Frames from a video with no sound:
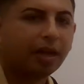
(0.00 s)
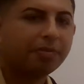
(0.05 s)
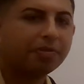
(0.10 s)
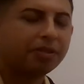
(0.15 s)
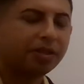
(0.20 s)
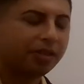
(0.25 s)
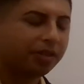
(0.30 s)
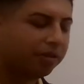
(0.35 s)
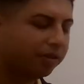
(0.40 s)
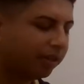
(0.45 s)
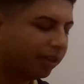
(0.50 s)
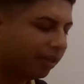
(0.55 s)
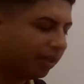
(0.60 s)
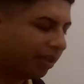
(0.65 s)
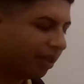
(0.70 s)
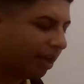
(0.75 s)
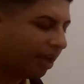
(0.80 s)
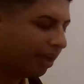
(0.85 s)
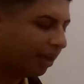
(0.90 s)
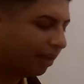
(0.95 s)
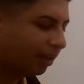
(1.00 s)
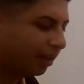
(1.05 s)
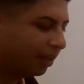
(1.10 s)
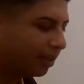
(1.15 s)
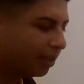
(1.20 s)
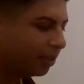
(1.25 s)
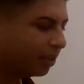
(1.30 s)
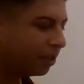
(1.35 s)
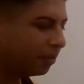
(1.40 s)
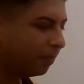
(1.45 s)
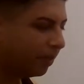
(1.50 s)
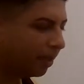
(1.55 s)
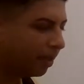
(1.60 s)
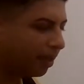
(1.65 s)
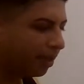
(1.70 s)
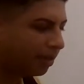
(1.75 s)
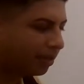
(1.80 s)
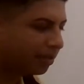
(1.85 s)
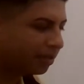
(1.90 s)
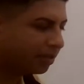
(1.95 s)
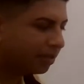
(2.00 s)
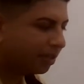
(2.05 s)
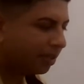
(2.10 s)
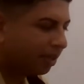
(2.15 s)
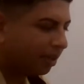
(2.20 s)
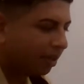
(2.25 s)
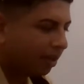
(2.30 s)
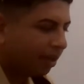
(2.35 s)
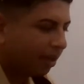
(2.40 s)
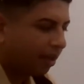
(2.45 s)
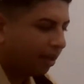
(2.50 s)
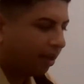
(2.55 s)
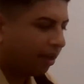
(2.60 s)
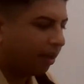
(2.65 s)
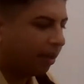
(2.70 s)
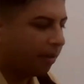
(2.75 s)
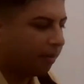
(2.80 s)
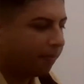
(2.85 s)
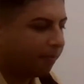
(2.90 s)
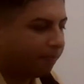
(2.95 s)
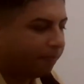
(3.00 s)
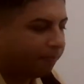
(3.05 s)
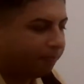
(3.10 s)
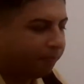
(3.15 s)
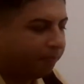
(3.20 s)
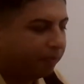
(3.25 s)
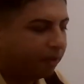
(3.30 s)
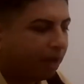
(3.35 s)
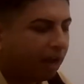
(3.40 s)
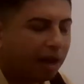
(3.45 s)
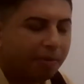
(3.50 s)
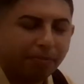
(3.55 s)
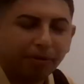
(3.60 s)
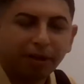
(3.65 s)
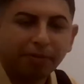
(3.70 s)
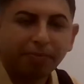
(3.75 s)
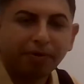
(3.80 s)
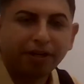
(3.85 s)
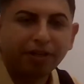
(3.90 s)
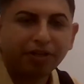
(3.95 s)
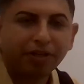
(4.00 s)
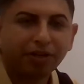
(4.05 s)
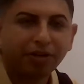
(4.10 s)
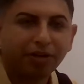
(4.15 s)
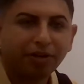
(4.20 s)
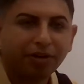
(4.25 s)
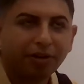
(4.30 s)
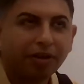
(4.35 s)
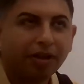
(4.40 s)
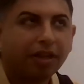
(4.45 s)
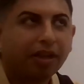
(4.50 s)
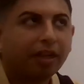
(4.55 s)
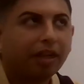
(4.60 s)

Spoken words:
Absolutely. And this is because um, high blood pressure